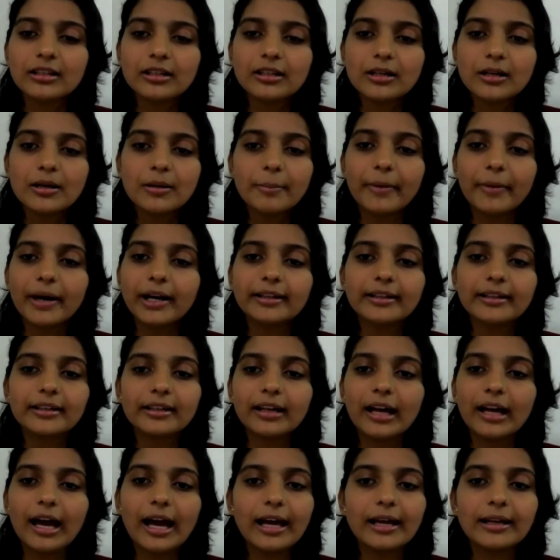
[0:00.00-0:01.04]
But
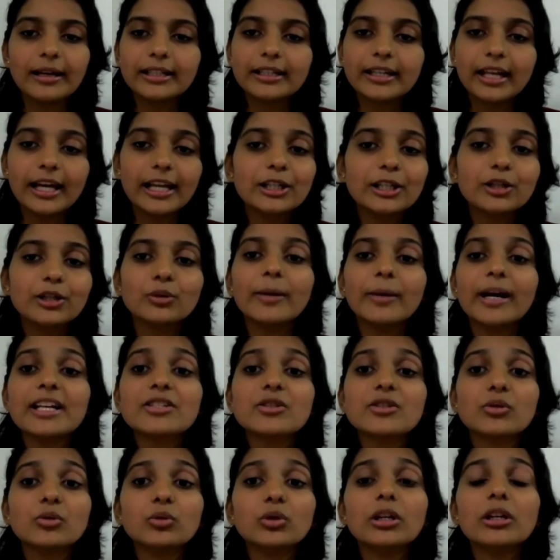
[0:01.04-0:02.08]
I tell you, my
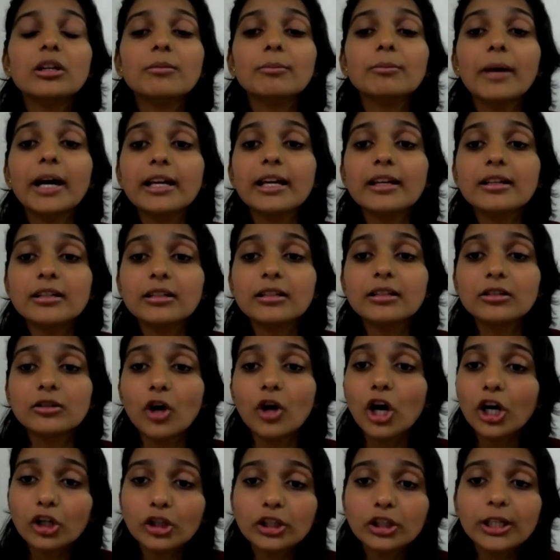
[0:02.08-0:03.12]
school,
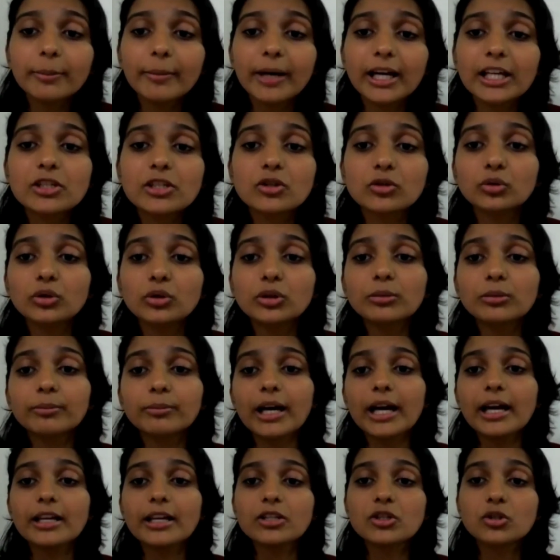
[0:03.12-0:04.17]
not only my
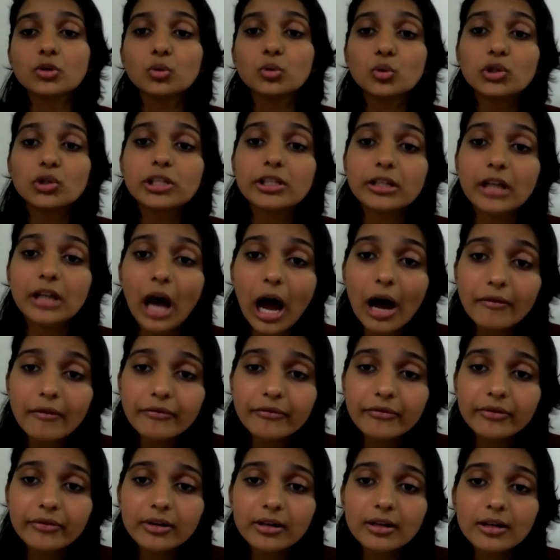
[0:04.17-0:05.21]
school
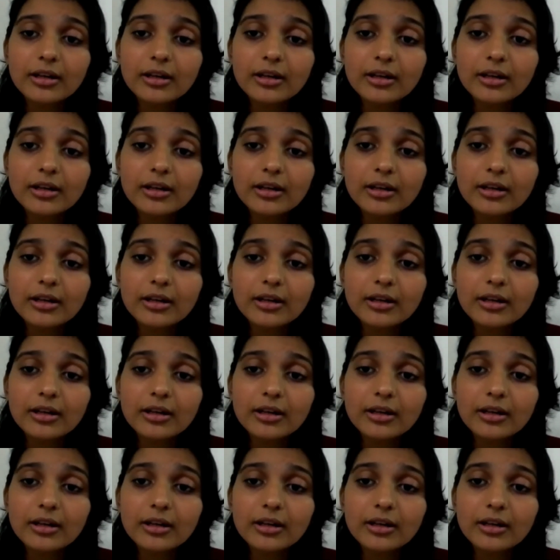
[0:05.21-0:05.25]
staff,